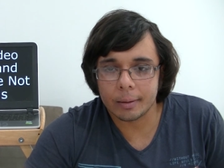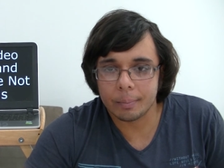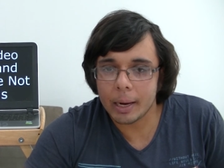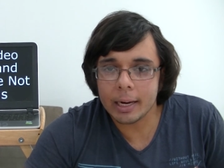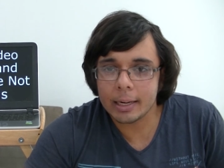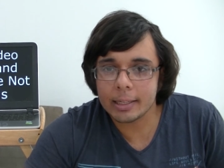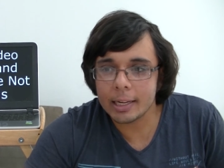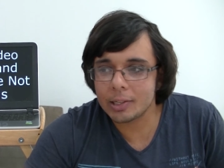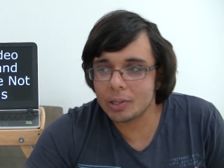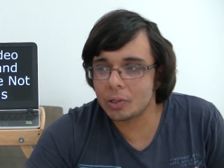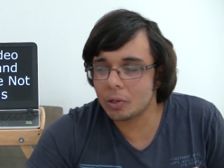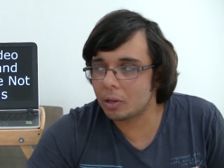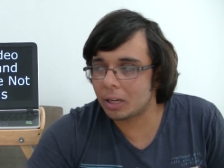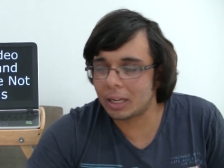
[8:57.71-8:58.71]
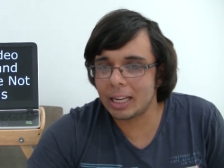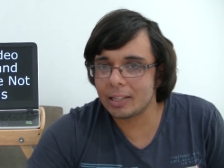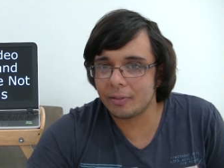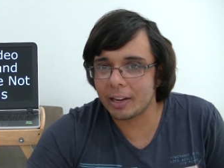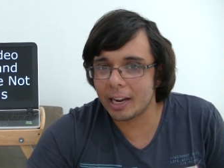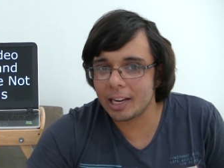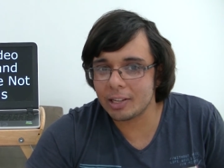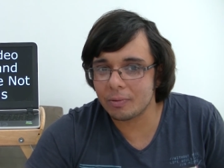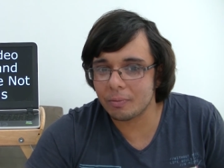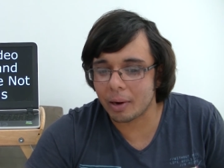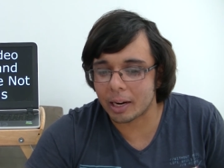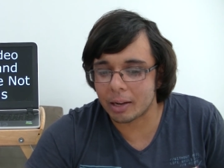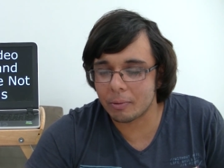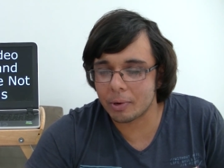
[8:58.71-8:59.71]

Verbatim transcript: paid attention to the classification rating,